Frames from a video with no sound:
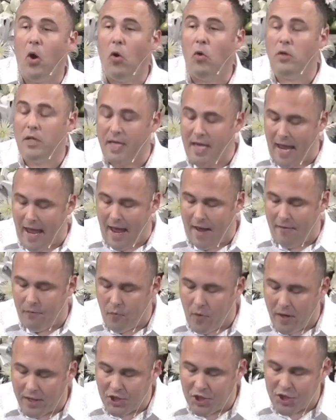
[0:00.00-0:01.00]
only have
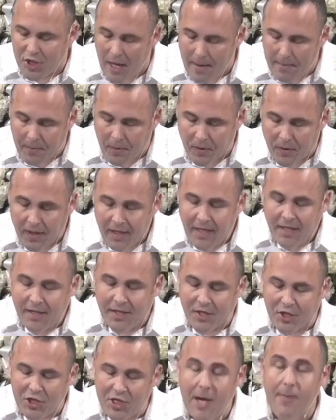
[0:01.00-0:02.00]
one shepherd,
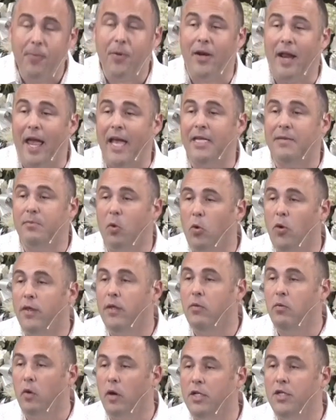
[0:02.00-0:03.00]
the shepherd has more
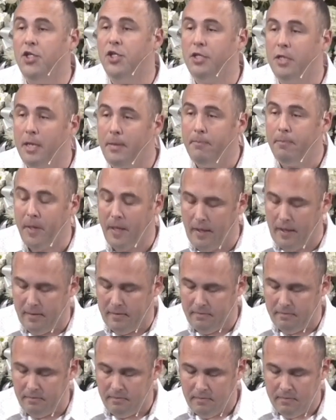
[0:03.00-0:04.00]
than one sheep
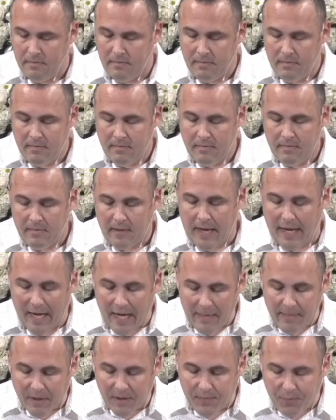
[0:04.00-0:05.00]
pen, and
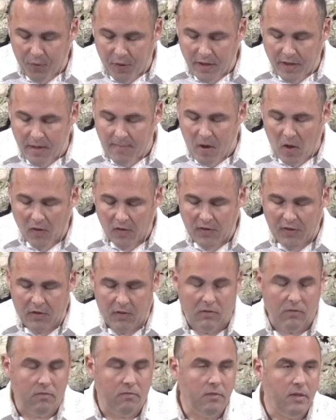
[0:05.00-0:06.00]
he must bring them
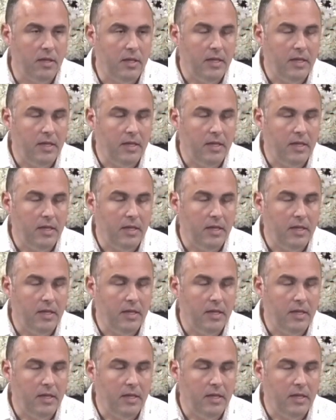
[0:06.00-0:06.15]
also.